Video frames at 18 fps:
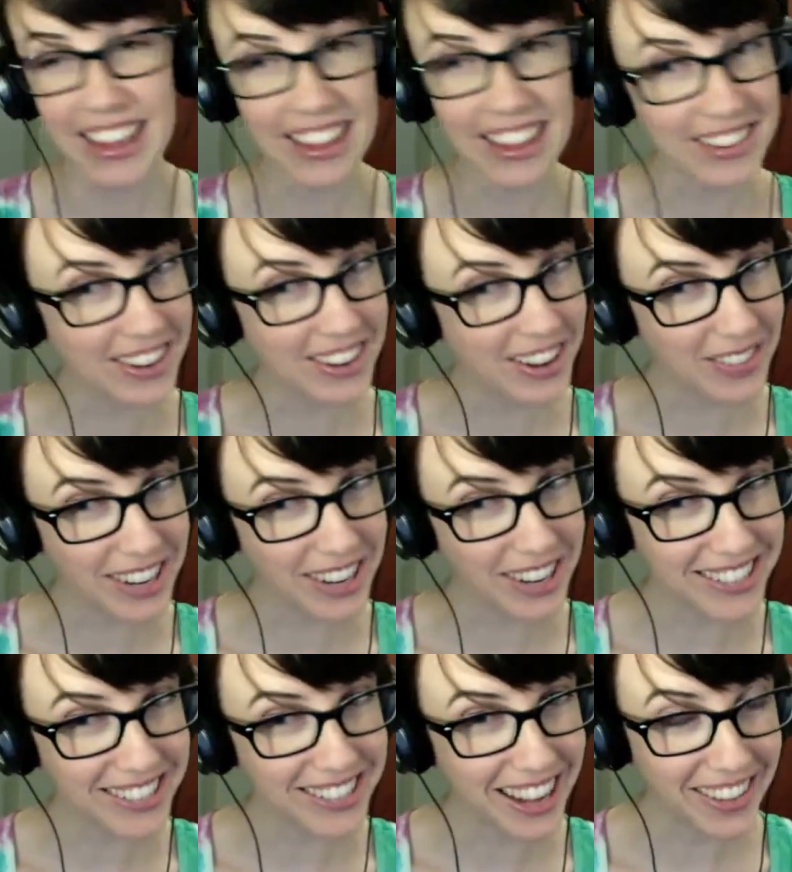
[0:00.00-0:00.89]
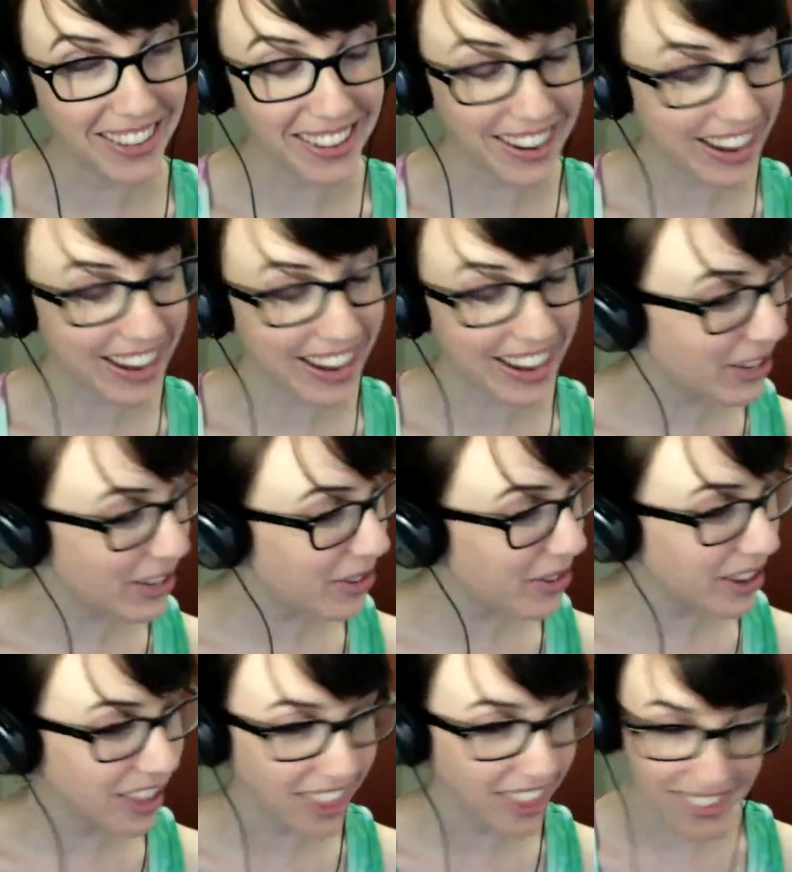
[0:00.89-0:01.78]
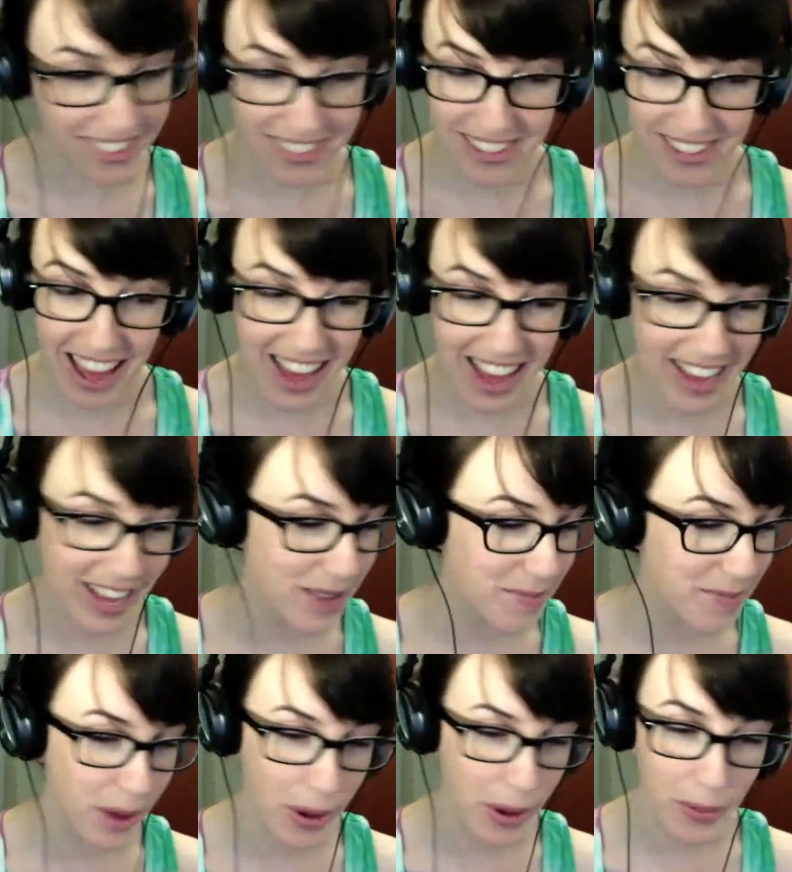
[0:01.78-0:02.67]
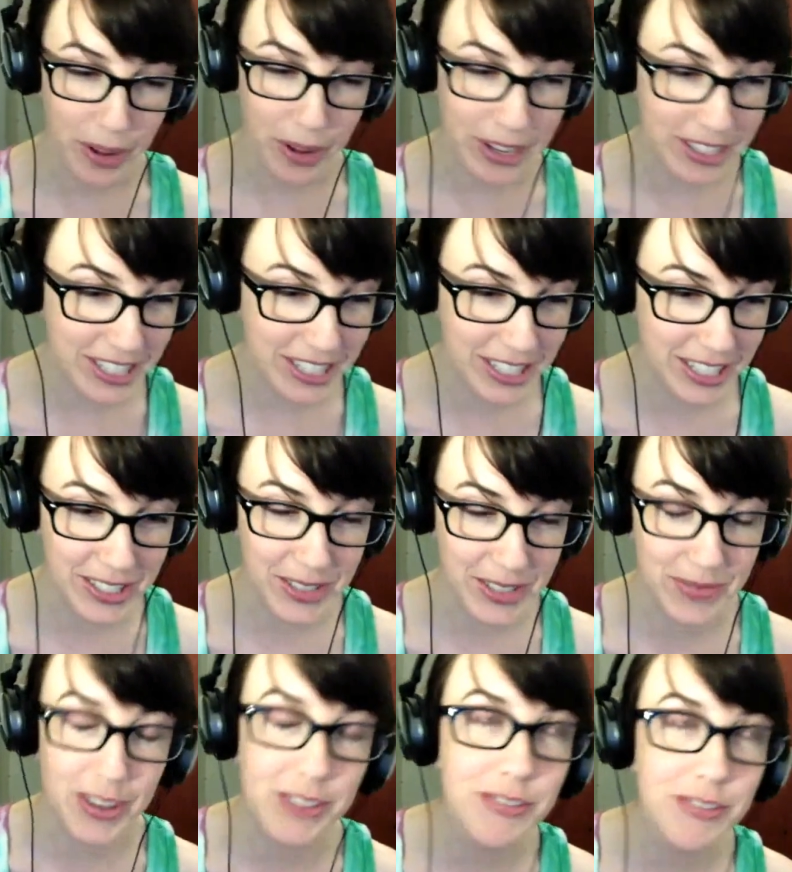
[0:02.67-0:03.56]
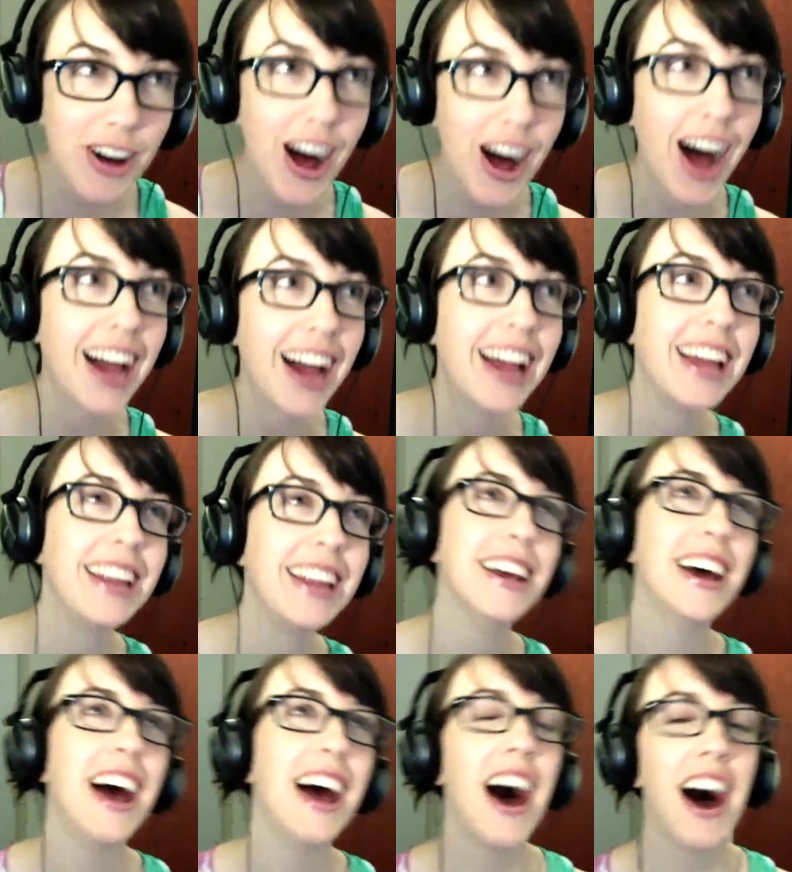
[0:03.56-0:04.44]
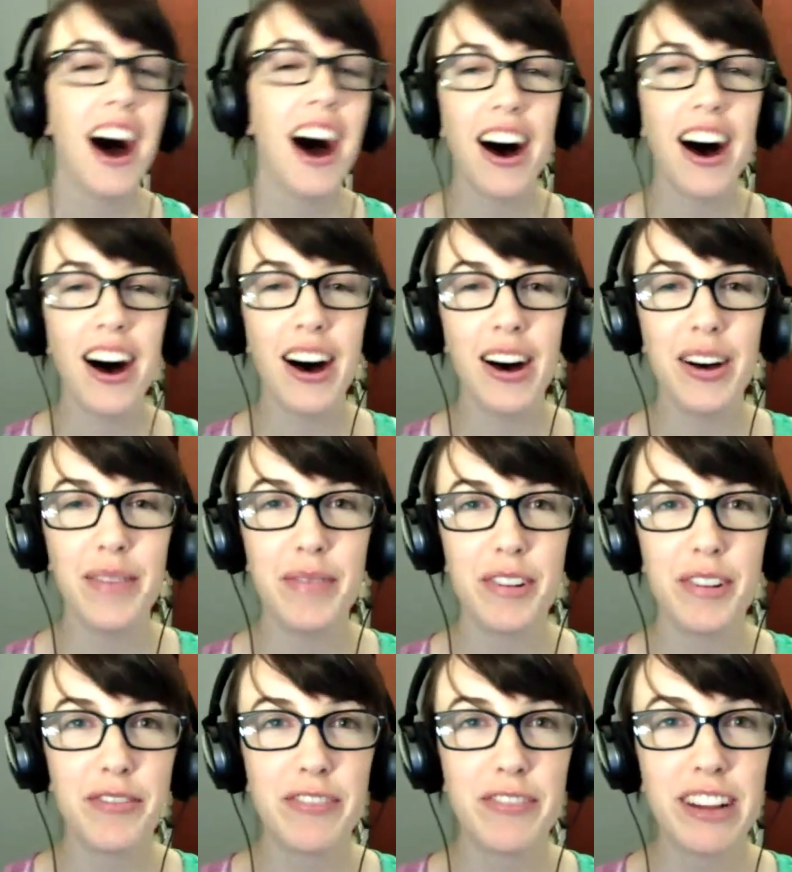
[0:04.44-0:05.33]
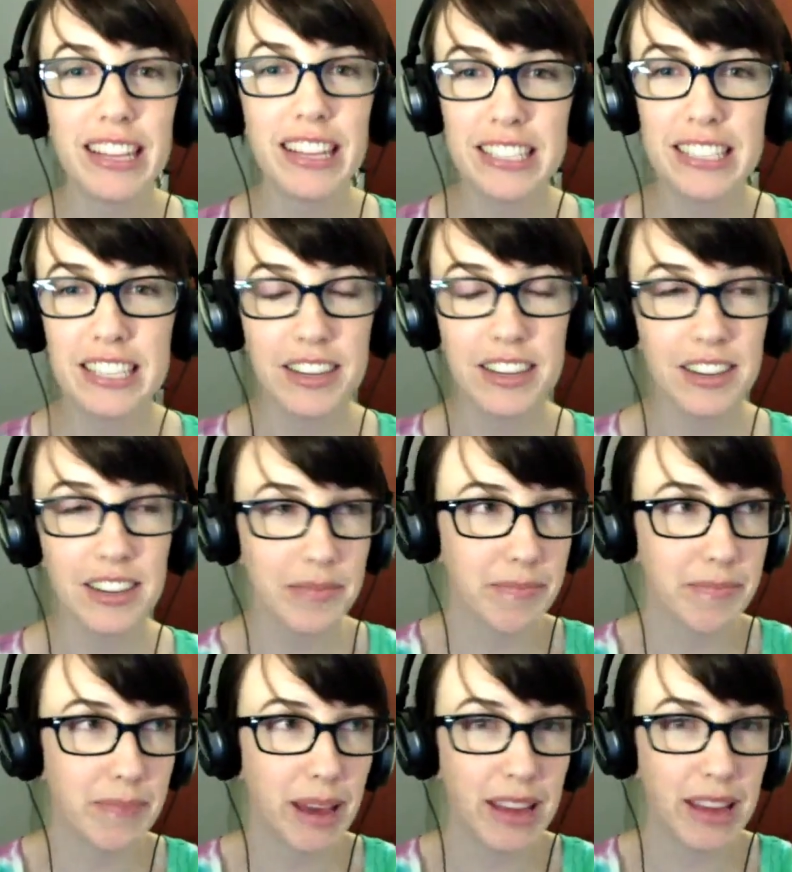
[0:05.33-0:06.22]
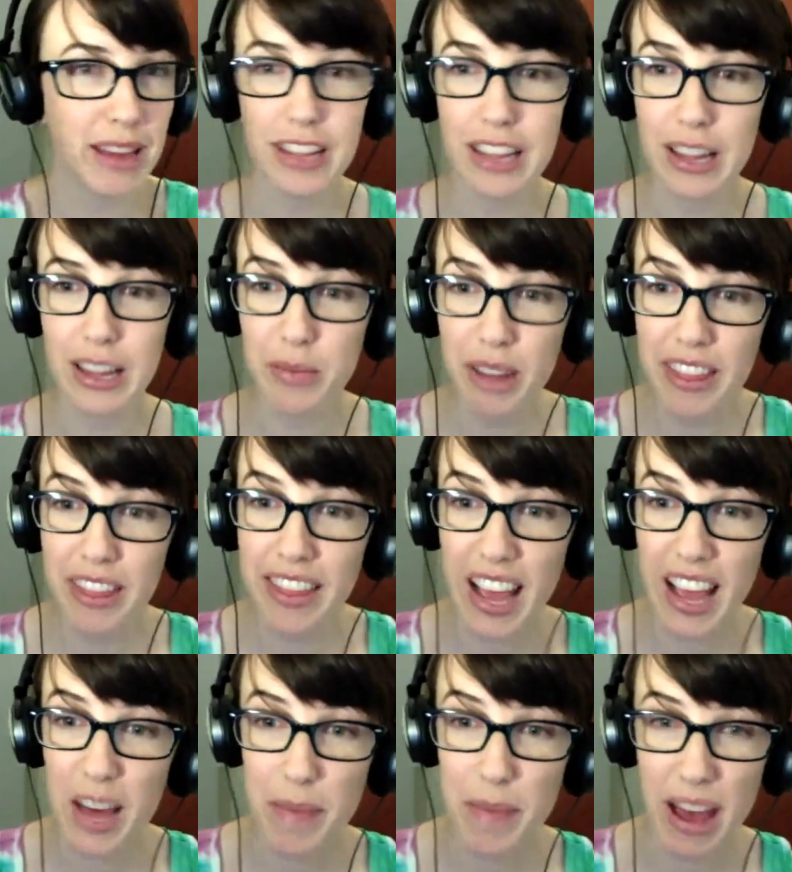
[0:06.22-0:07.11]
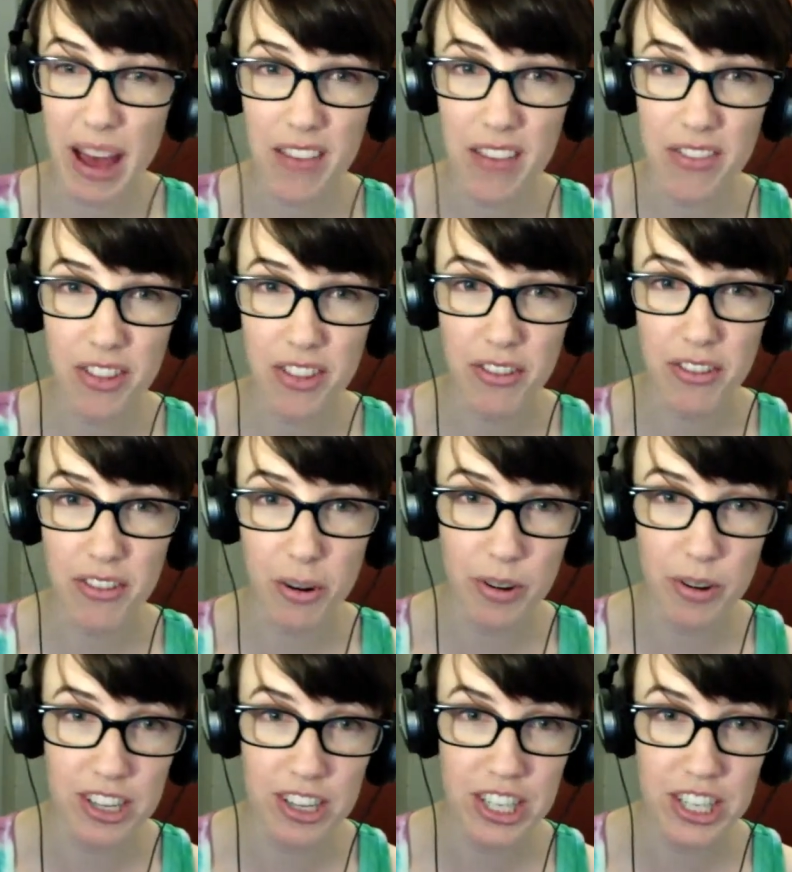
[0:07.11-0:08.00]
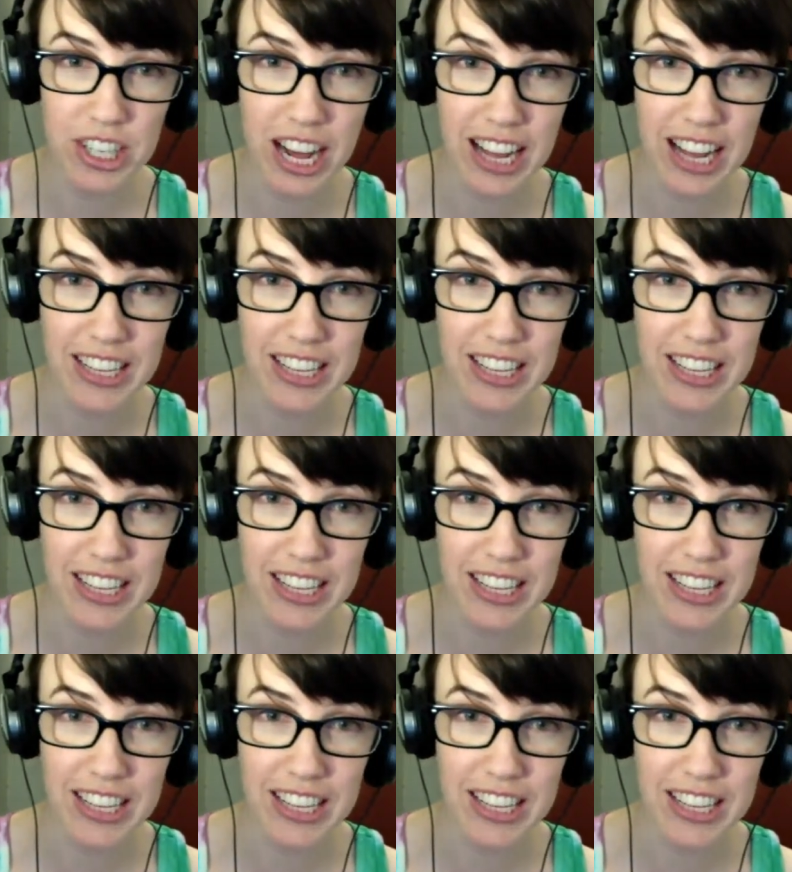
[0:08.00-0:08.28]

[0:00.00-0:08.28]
not what it sounded like you were saying, but we'll just move on. Really to basically when they get back from the reward challenge,